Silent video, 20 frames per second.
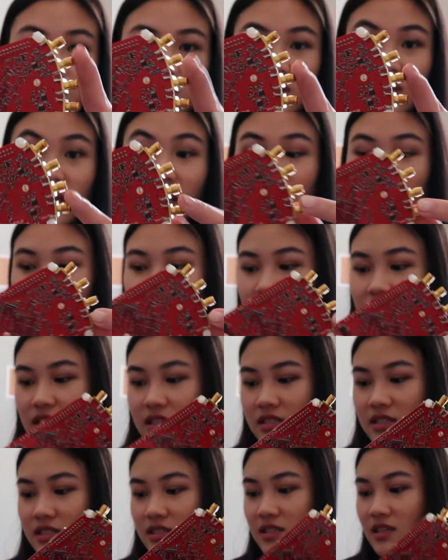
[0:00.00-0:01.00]

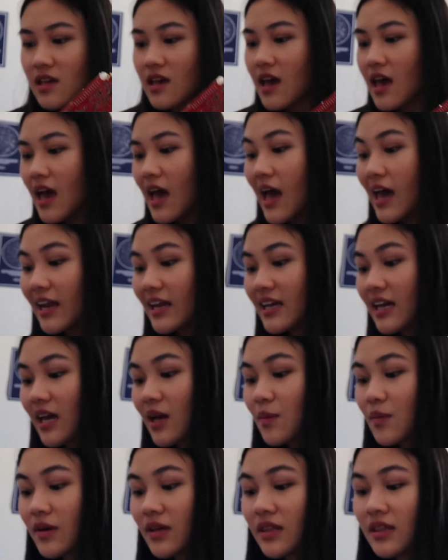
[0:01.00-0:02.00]
connections, and it
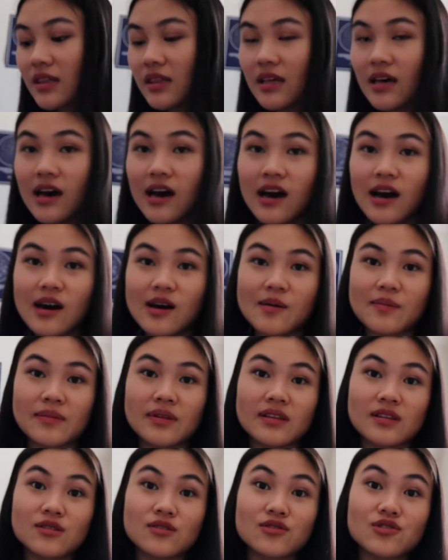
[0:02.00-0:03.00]
came with
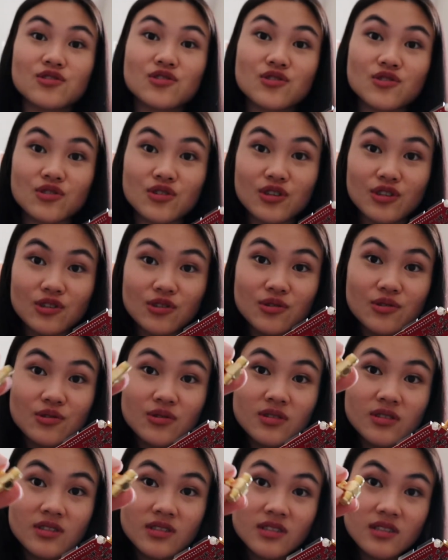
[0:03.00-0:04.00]
little
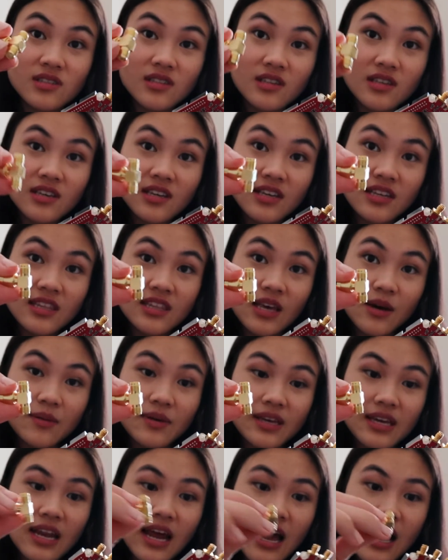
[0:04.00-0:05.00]
screws that we
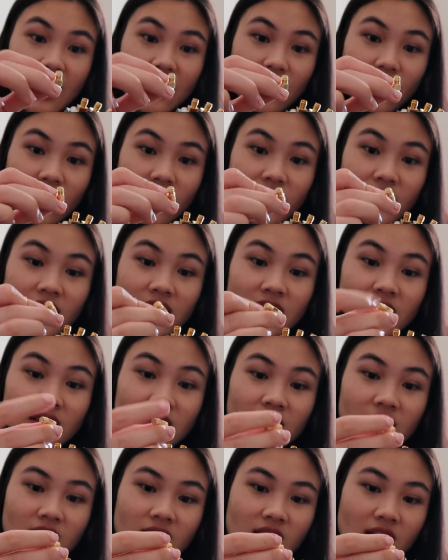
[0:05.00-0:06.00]
can add
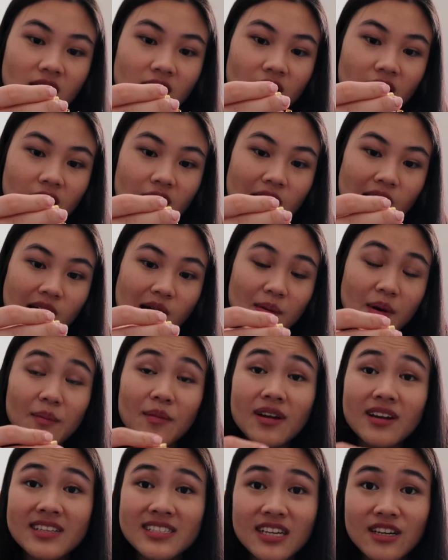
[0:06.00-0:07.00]
on. I'm
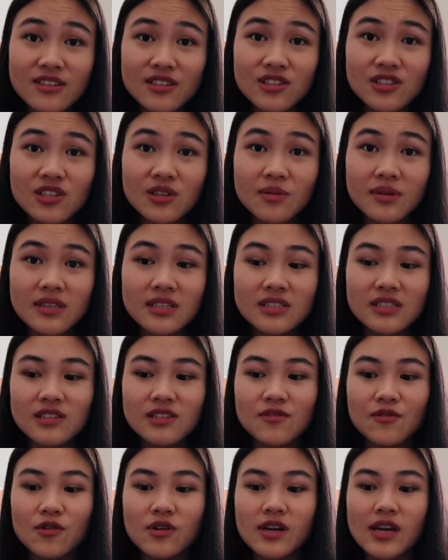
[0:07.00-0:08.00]
not entirely sure what this is
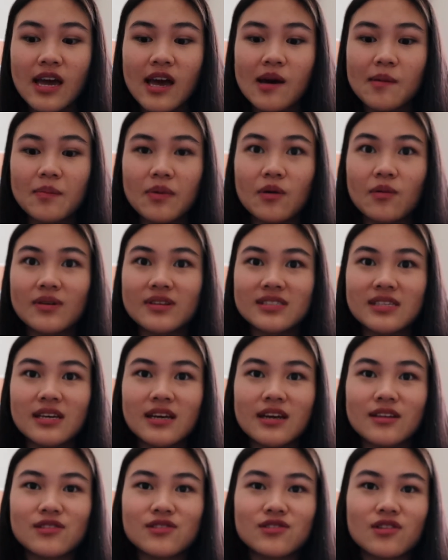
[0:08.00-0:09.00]
for yet, but once I
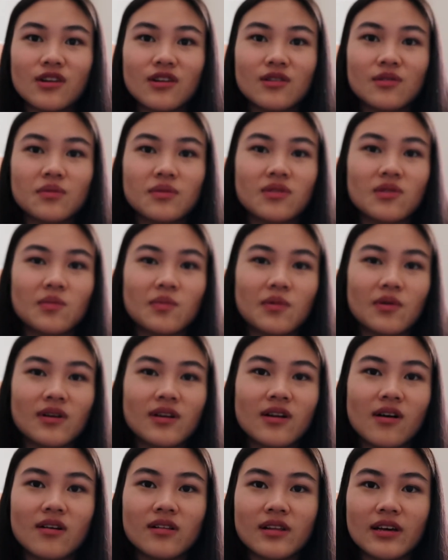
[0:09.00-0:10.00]
get started with the
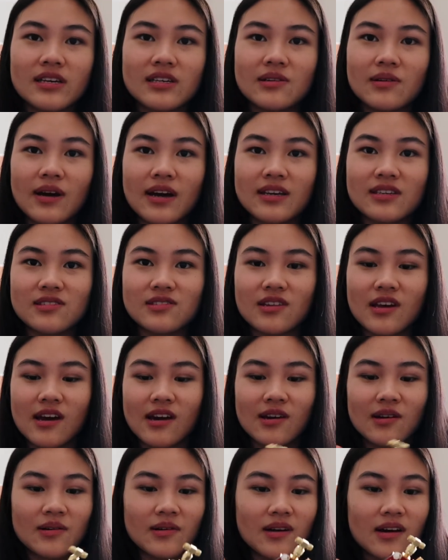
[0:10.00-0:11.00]
board, I'll let you guys
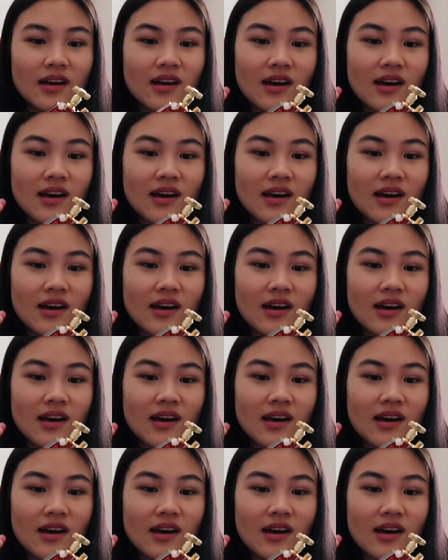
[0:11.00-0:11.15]
know.